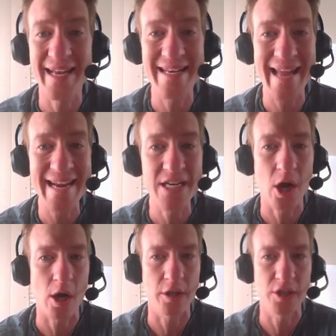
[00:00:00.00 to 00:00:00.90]
innate
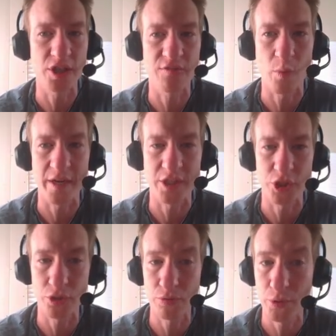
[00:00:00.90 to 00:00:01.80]
knowledge of what is
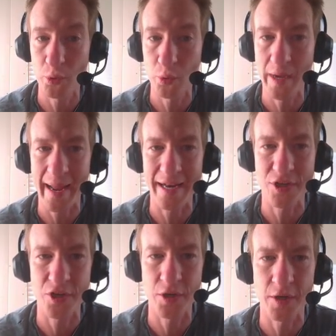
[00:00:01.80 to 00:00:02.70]
true
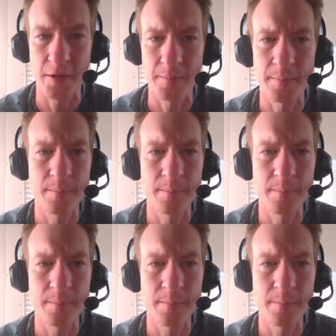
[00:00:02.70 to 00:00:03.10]
and good,